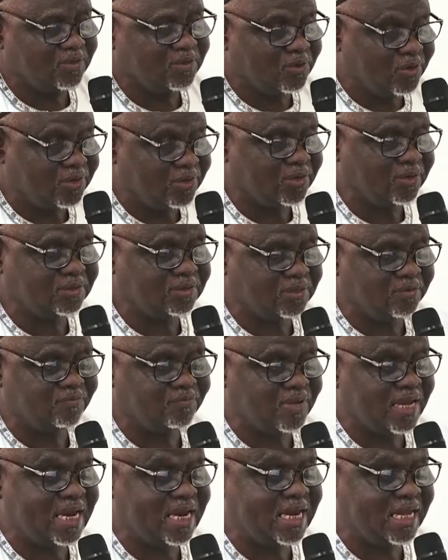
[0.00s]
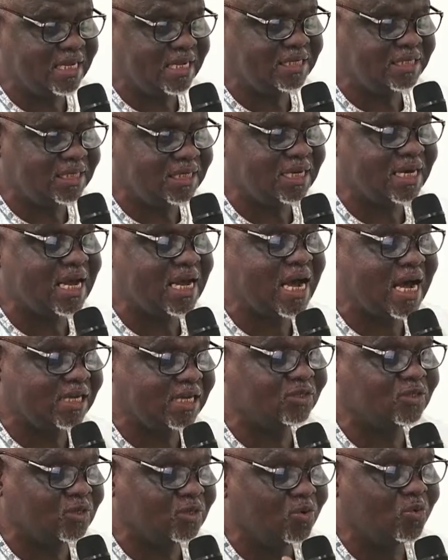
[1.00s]
conduct of election
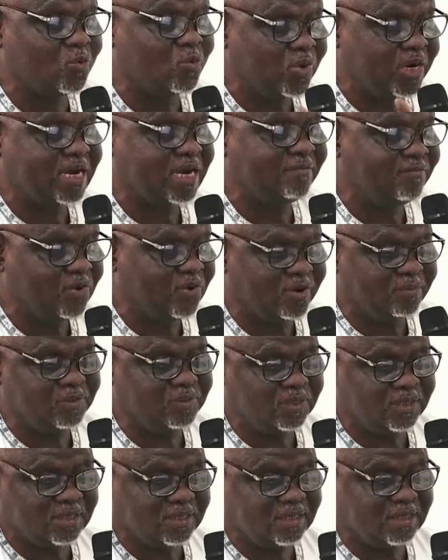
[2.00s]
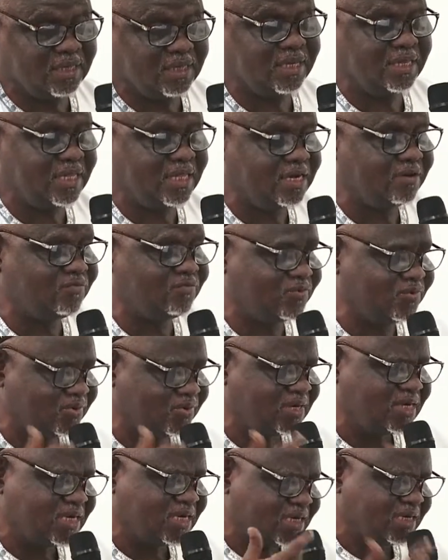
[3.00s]
as would have loved, and
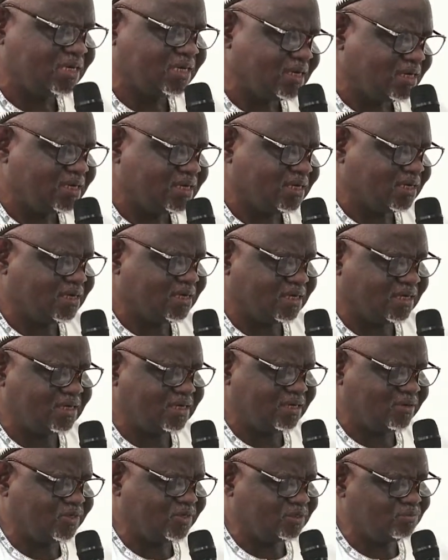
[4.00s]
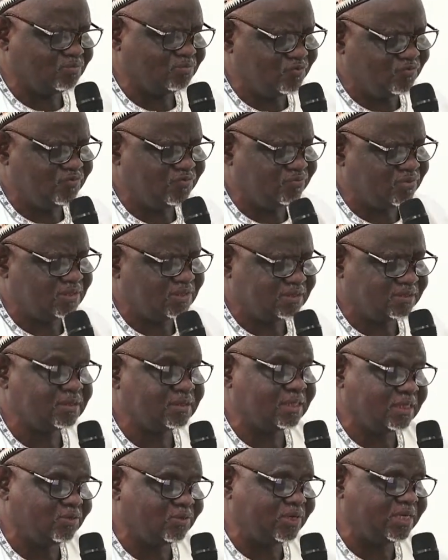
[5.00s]
therefore there was the
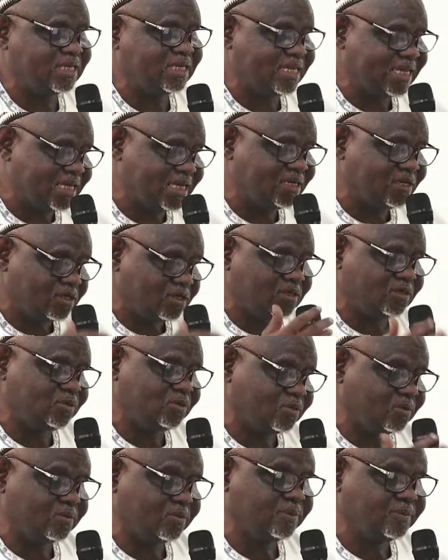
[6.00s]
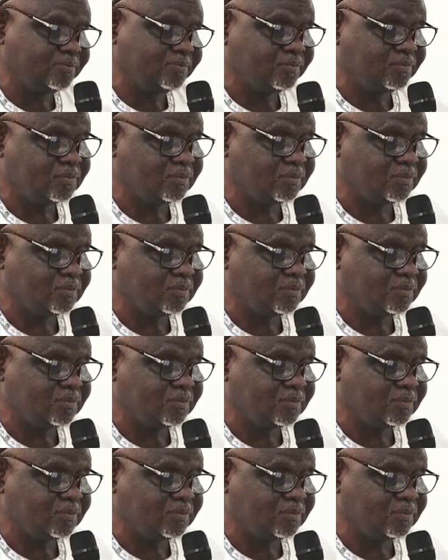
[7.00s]
need to